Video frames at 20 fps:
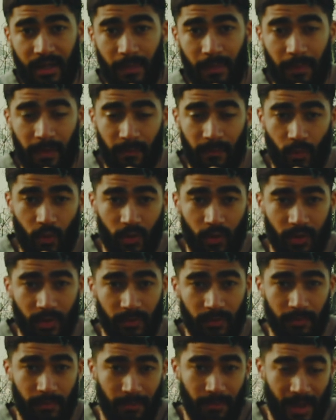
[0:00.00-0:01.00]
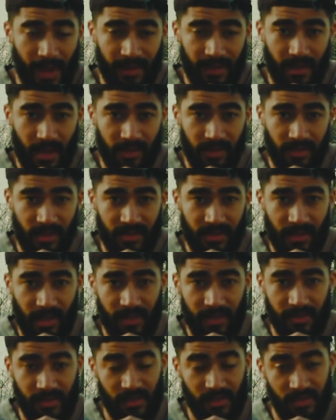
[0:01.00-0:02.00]
a couple more back
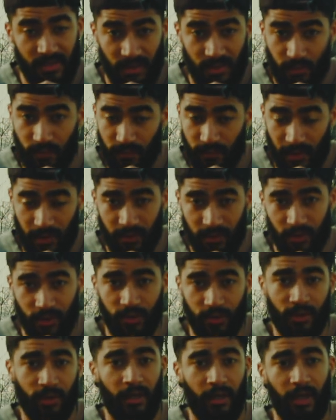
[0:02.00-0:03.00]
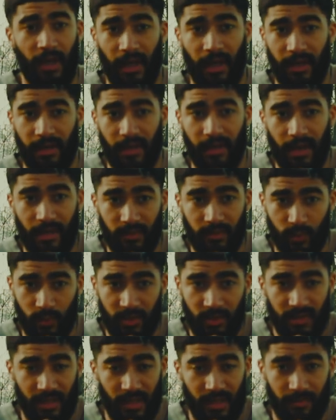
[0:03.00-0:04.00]
exercises till failure, and I
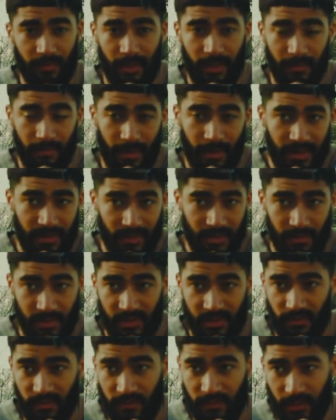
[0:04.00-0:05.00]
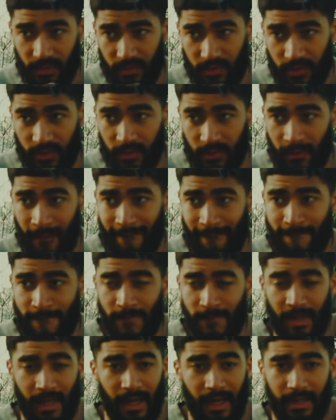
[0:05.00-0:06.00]
would take my biceps till failure.
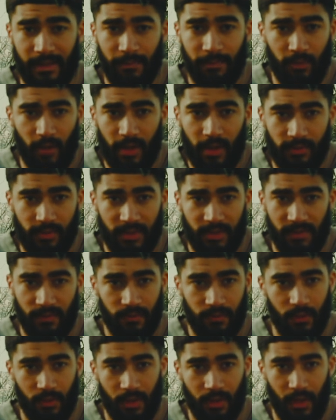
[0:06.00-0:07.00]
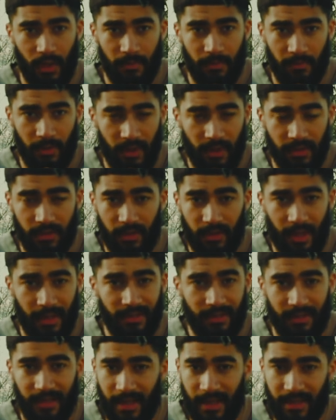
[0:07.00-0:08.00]
I'd progress for a month
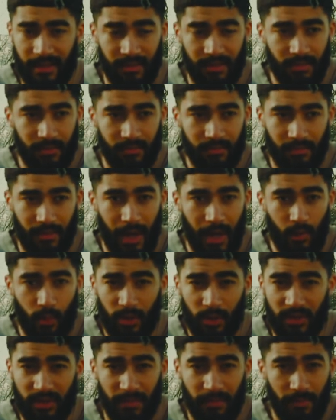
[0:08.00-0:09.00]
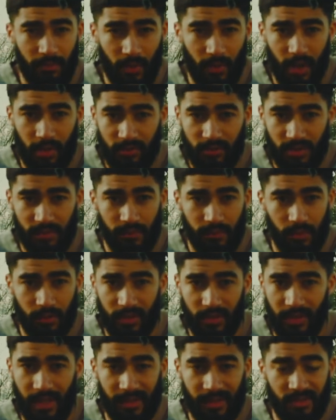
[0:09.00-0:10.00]
and then I wouldn't progress
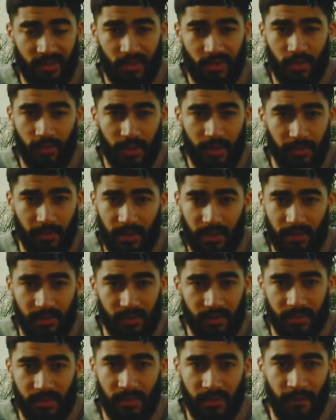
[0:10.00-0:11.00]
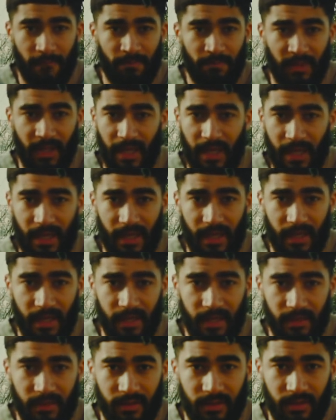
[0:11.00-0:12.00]
for the next 3 months.
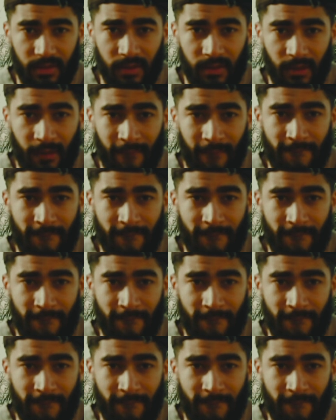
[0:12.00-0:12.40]
And